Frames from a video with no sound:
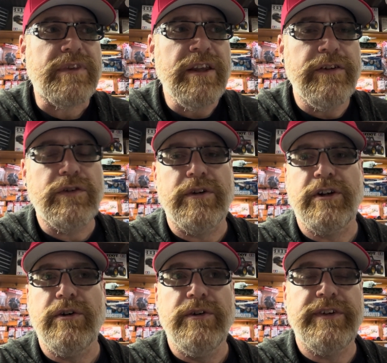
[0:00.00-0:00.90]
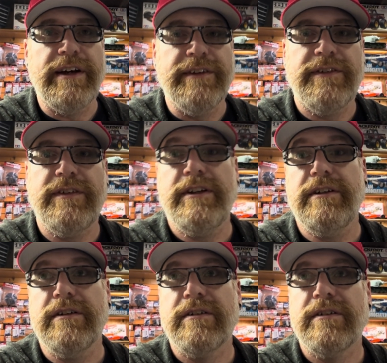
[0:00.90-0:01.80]
it sort of goes
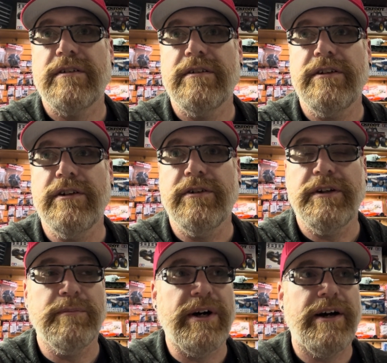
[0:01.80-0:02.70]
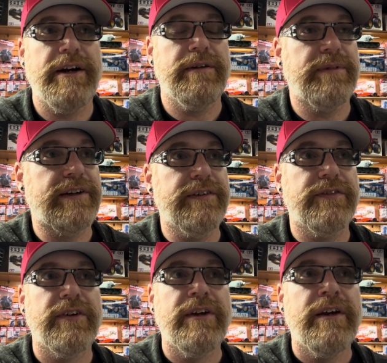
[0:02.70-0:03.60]
unseen, you know, in behind,
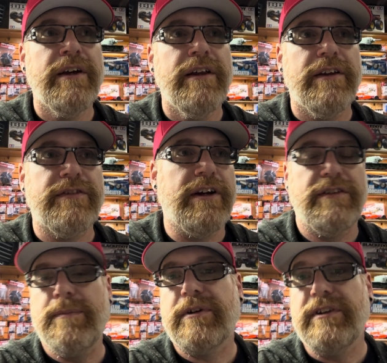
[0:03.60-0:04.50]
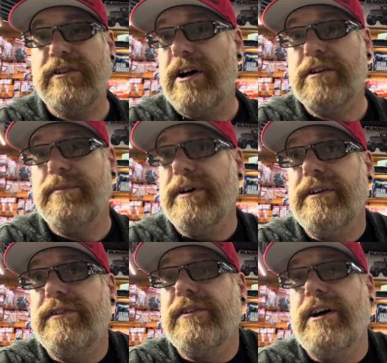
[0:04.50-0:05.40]
because it's not typically talked about.
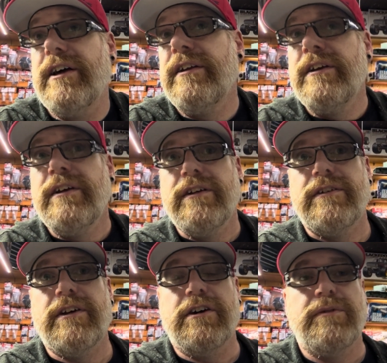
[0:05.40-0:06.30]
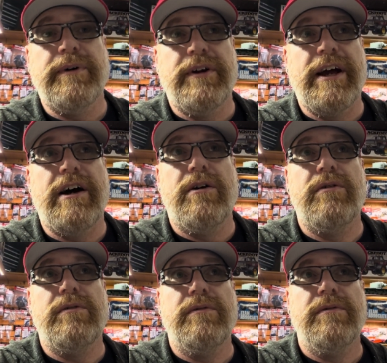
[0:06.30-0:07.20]
It's not talked about
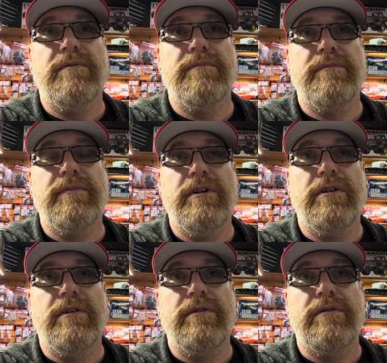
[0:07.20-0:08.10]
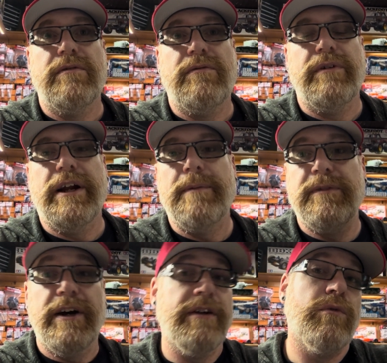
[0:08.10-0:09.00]
how, you know, when I'm
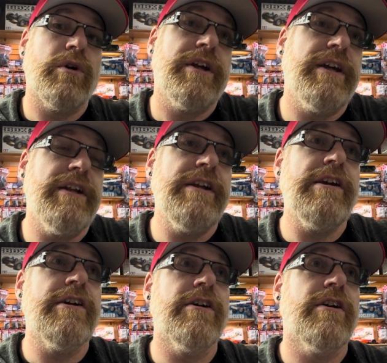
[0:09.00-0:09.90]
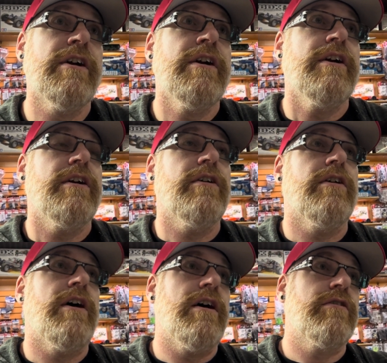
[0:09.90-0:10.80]
done working in here, you know,
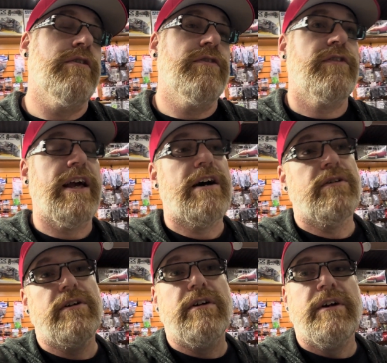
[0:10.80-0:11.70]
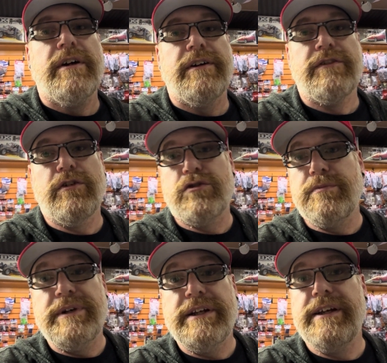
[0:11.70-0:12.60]
I'll go scour social
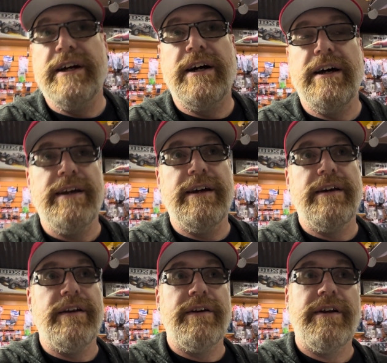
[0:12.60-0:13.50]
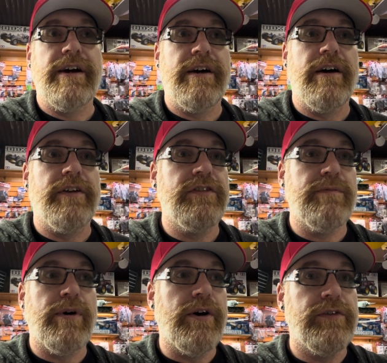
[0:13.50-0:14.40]
media and I'll see
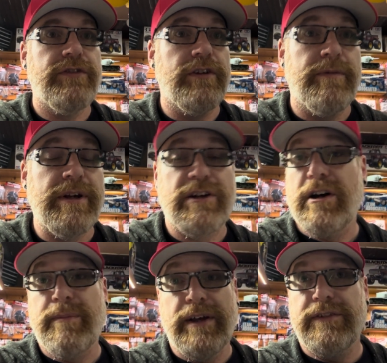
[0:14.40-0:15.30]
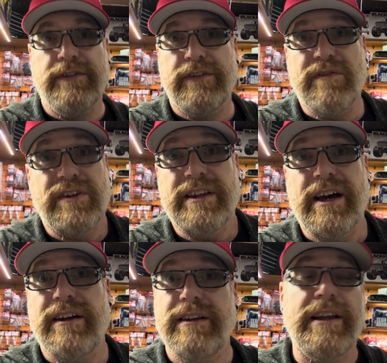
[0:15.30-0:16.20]
posts and I'll make comments and stuff like
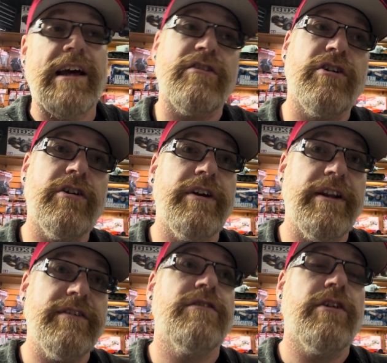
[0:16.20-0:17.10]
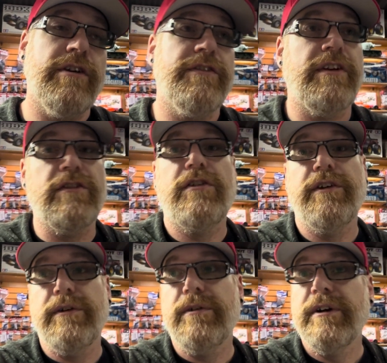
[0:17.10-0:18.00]
that. And that turns
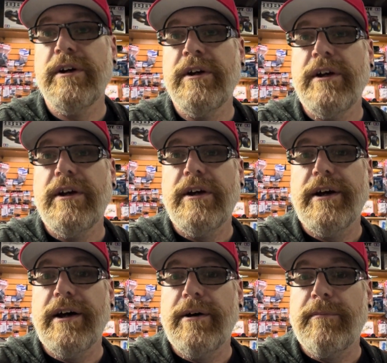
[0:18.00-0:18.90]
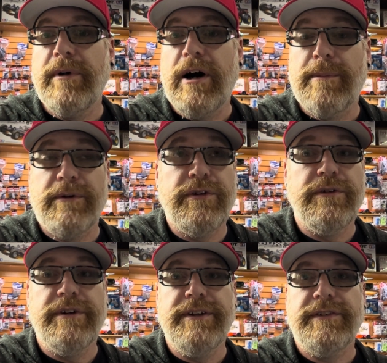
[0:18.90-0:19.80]
into
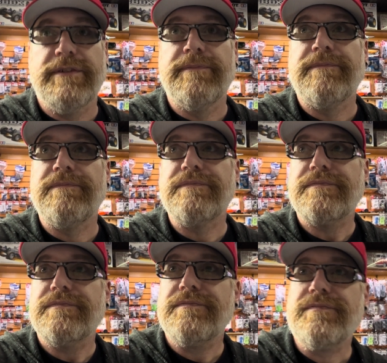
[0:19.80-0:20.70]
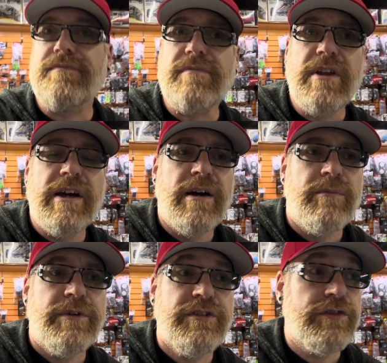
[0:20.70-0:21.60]
opportunities,
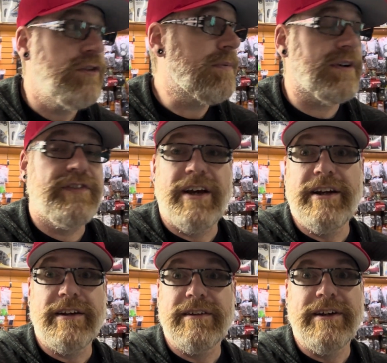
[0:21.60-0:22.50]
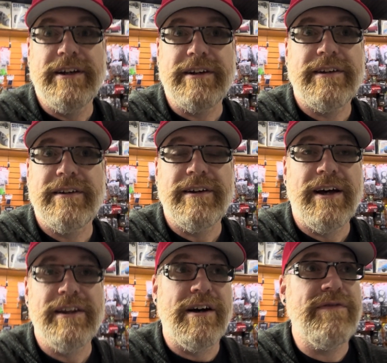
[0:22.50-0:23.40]
which is super exciting. Like,
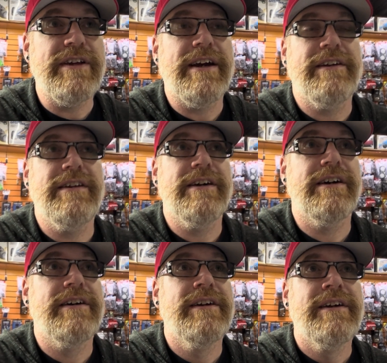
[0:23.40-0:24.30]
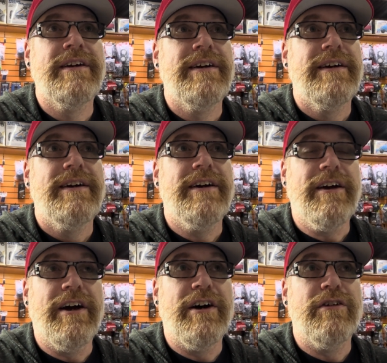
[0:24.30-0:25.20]
I love the idea
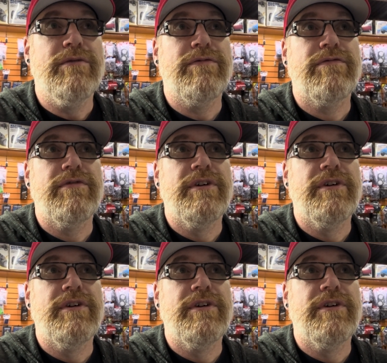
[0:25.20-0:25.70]
of